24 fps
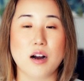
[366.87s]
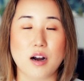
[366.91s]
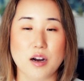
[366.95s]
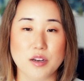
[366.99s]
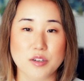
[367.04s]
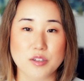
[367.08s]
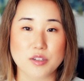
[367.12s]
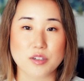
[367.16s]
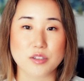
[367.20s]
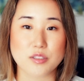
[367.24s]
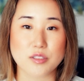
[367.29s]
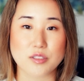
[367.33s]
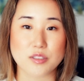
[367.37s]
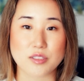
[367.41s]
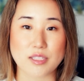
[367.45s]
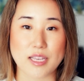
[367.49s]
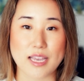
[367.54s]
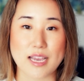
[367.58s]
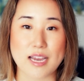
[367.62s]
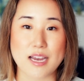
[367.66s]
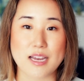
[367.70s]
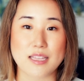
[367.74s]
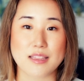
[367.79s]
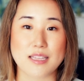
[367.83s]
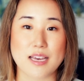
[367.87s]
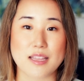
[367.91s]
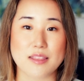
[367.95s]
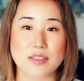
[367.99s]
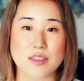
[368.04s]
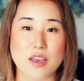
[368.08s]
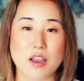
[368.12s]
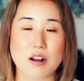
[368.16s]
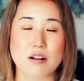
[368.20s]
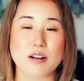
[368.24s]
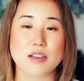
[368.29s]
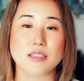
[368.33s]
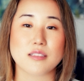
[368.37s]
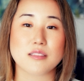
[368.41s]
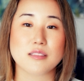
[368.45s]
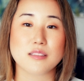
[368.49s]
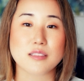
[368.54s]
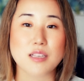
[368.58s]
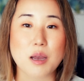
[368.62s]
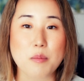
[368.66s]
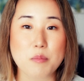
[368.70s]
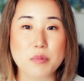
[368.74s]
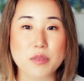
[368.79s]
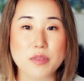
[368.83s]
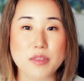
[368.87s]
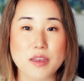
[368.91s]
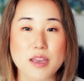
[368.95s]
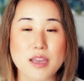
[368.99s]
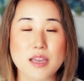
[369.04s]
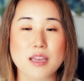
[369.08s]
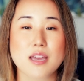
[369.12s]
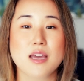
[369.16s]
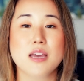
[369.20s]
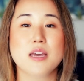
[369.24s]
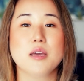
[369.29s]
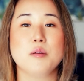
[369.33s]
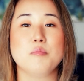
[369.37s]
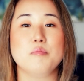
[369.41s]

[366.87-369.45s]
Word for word: understand that there is something